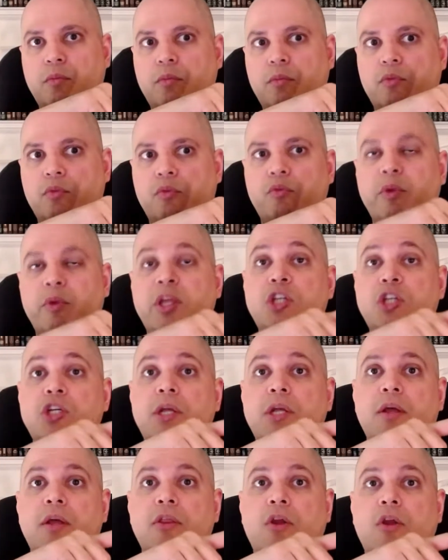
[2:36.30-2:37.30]

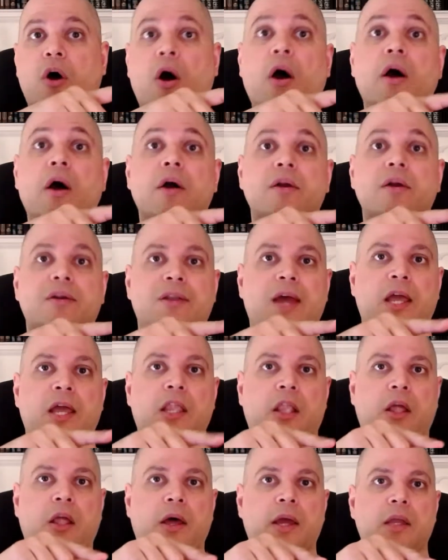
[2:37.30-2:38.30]
reaching the hard
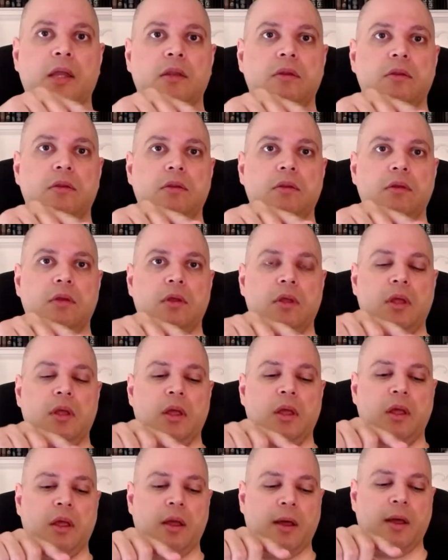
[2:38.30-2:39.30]
deadline,
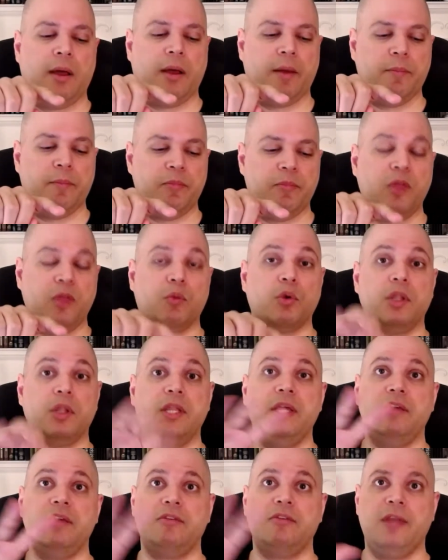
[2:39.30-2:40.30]
the
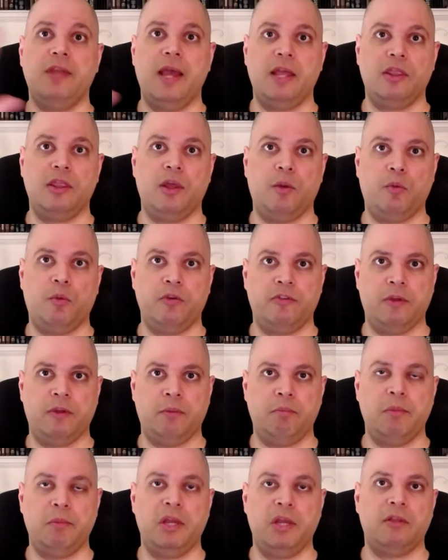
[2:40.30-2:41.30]
release date that was
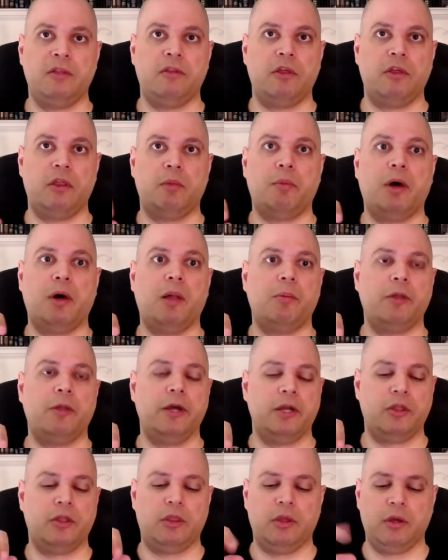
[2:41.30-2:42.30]
admitted to the
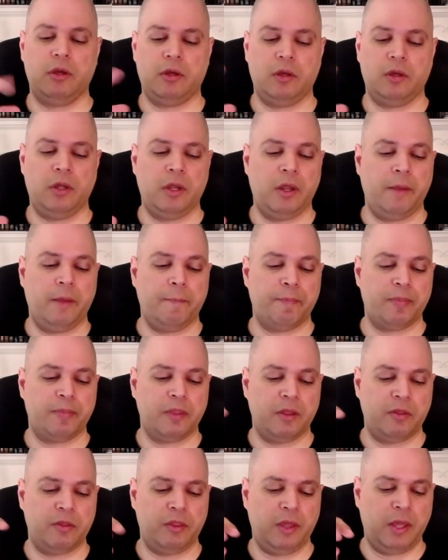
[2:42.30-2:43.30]
public,
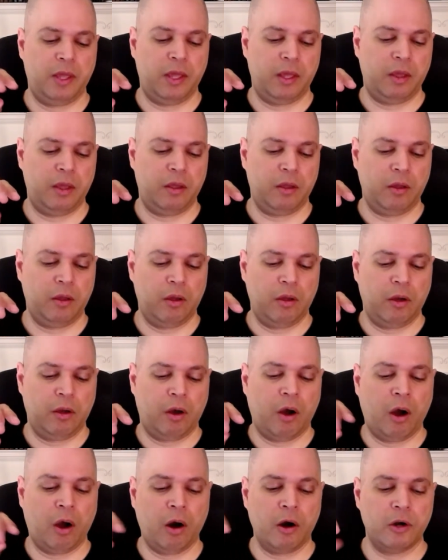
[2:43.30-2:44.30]
the
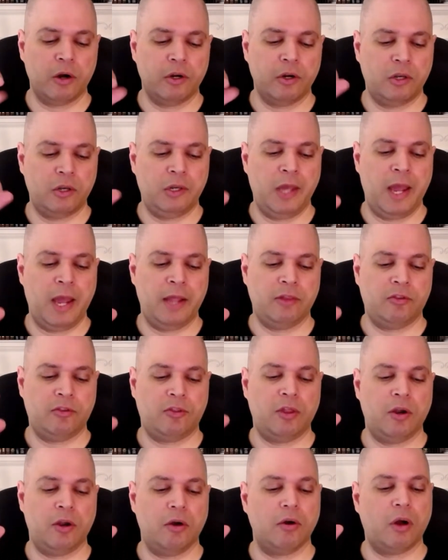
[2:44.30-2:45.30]
hard dates
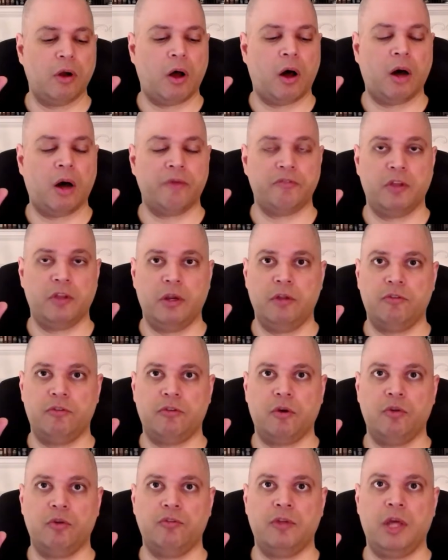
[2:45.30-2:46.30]
that are often
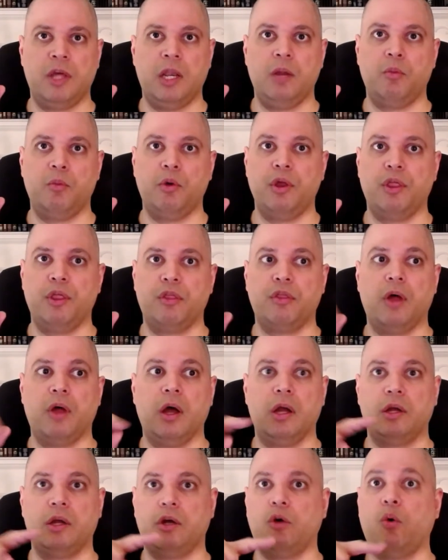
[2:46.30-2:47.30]
associated with
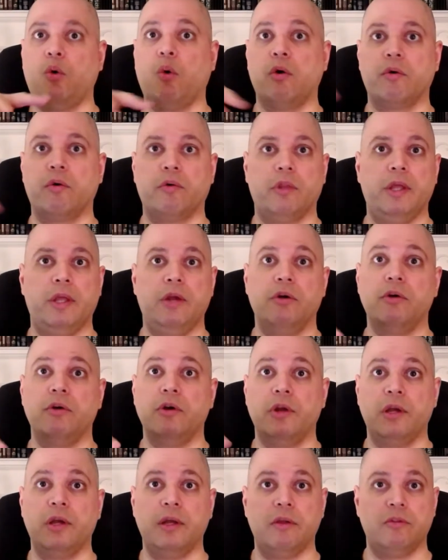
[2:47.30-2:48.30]
quarterly
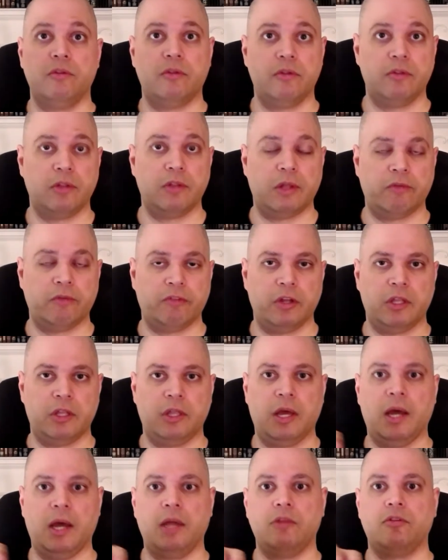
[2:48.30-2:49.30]
earnings and stuff like
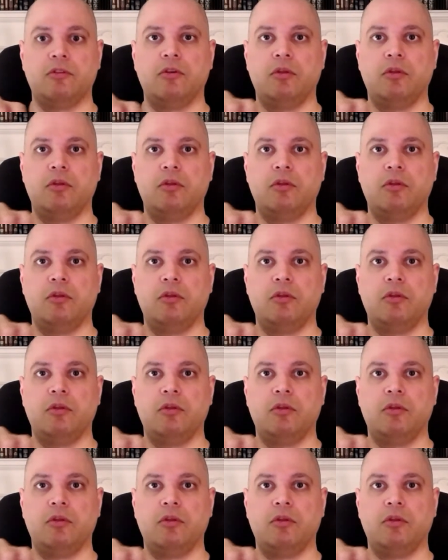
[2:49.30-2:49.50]
that. So